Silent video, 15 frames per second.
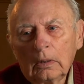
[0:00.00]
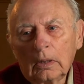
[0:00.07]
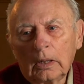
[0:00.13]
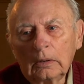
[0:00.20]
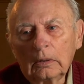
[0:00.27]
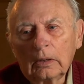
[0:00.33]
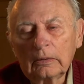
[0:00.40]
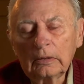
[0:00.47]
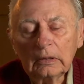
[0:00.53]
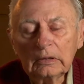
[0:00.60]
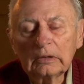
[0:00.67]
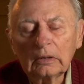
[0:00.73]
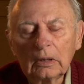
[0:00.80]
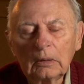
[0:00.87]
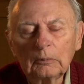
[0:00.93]
this
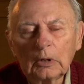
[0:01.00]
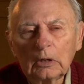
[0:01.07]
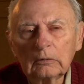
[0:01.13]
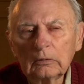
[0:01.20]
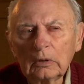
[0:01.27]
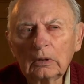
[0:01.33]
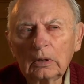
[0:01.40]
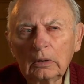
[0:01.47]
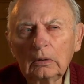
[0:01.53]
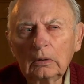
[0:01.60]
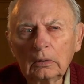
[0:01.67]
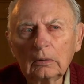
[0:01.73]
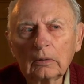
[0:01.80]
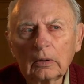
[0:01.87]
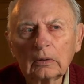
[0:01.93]
time I really
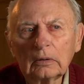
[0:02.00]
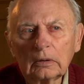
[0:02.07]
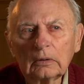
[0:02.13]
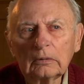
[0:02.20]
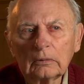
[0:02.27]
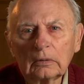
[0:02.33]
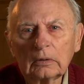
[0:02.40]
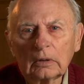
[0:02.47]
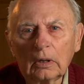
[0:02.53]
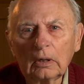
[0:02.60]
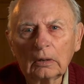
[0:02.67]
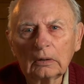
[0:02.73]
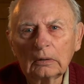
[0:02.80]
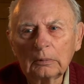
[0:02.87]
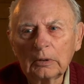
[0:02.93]
knew that this was
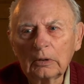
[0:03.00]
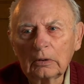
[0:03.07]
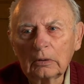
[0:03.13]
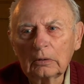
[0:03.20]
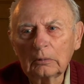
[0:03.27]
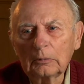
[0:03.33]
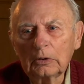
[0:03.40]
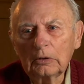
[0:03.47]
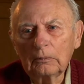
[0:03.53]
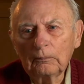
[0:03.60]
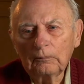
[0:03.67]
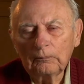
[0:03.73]
God speaking to me.